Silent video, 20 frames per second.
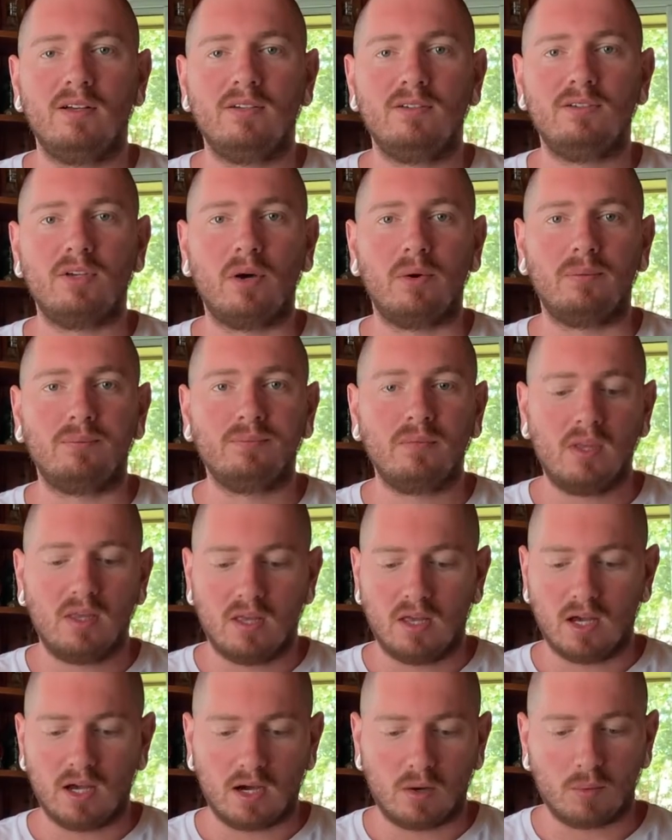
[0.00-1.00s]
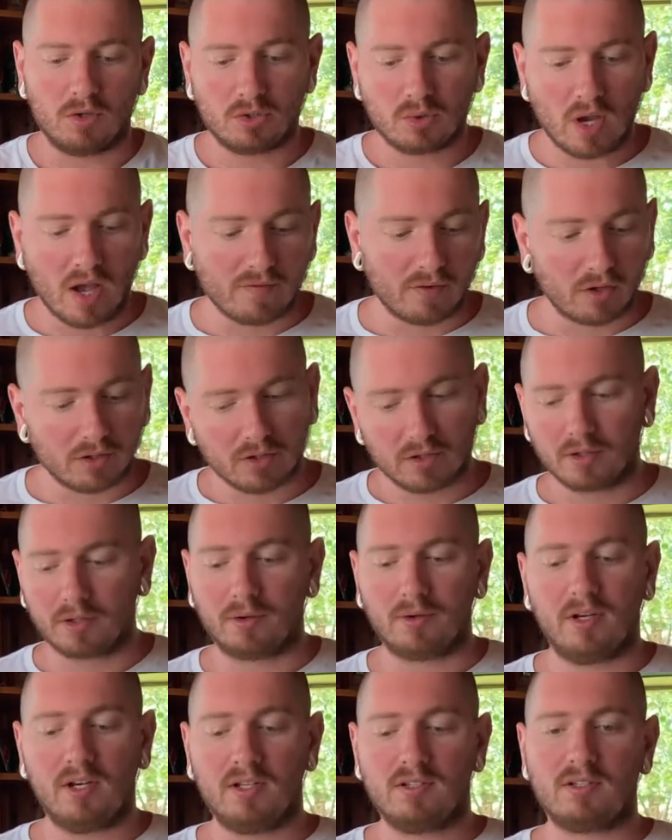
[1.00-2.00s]
So once you have all your
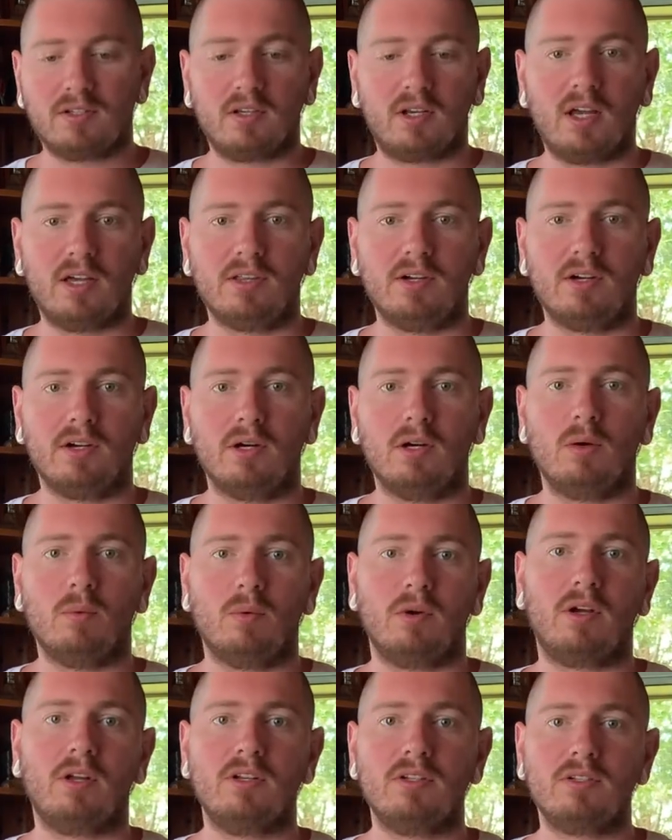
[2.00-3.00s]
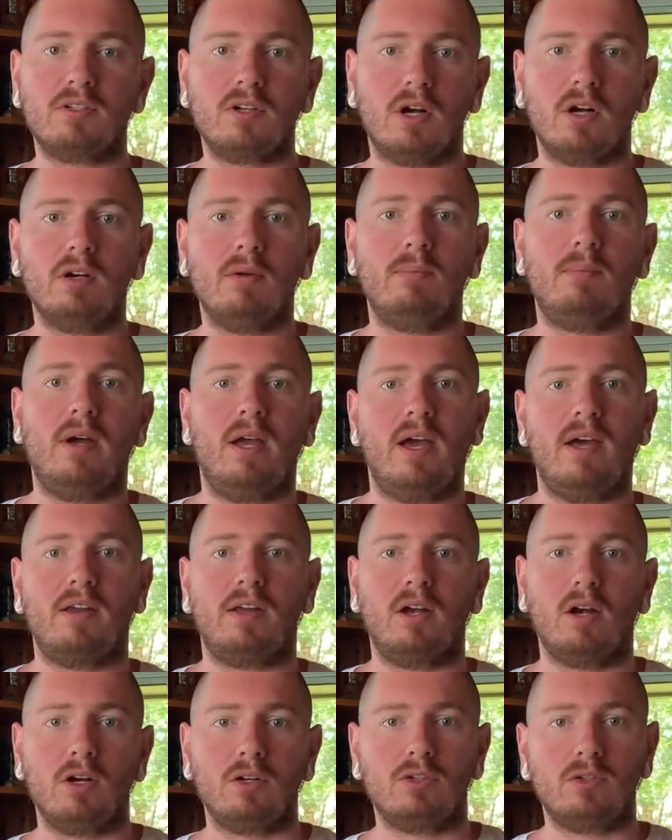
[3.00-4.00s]
ingredients together, we're going to start by
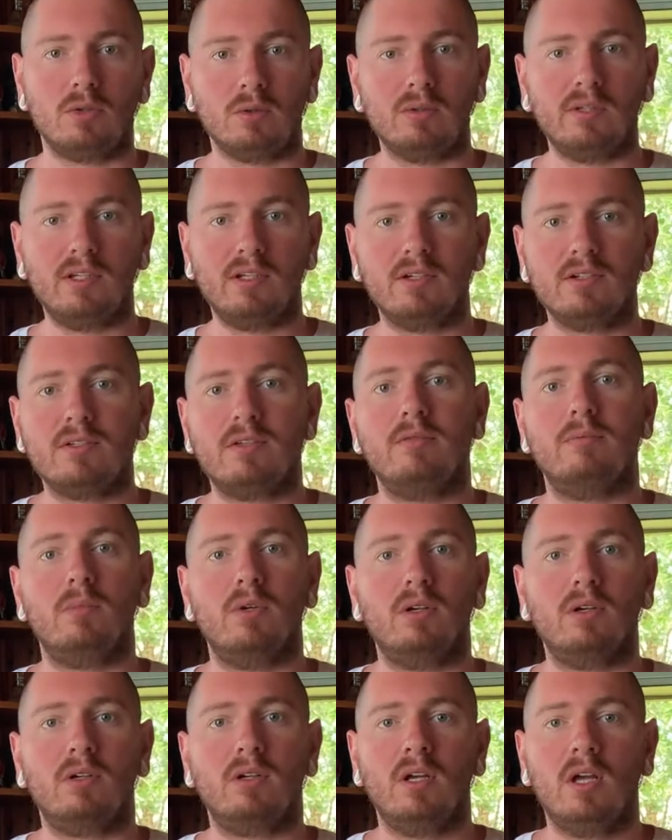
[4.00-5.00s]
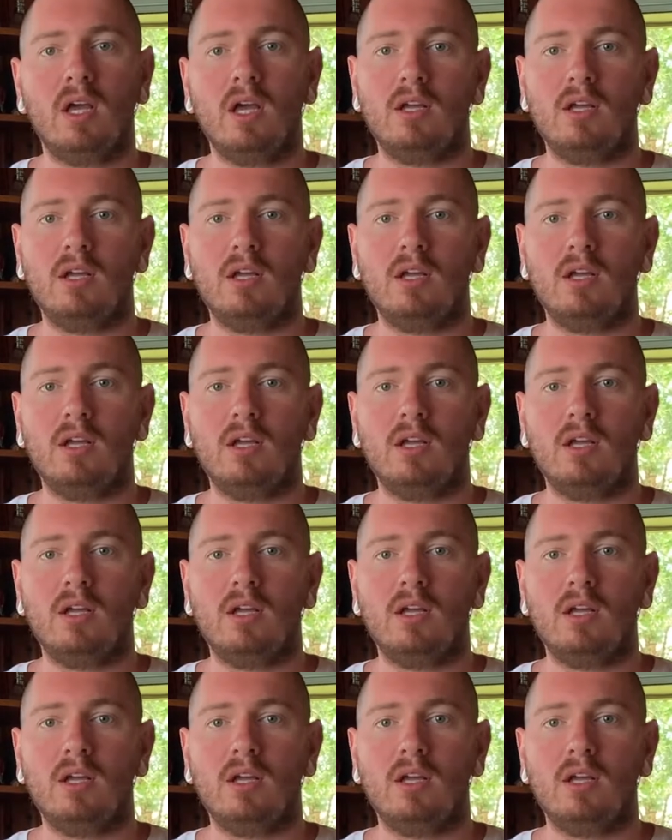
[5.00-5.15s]
adding our 2 liters of milk